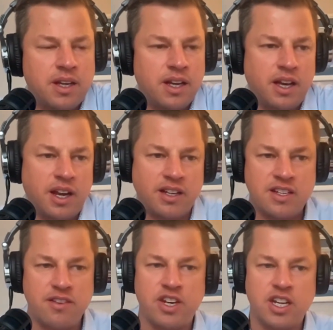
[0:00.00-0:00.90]

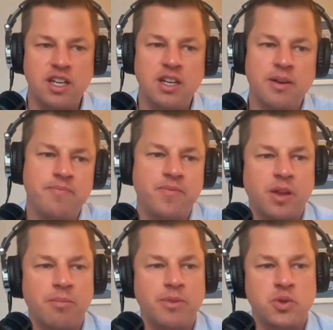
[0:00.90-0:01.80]
connectivity
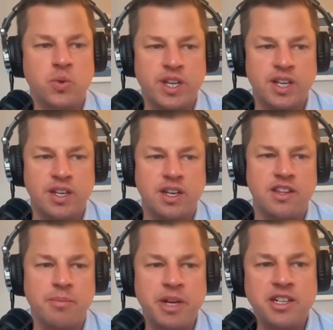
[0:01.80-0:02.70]
between
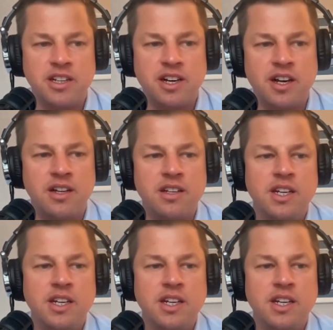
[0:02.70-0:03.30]
the amygdala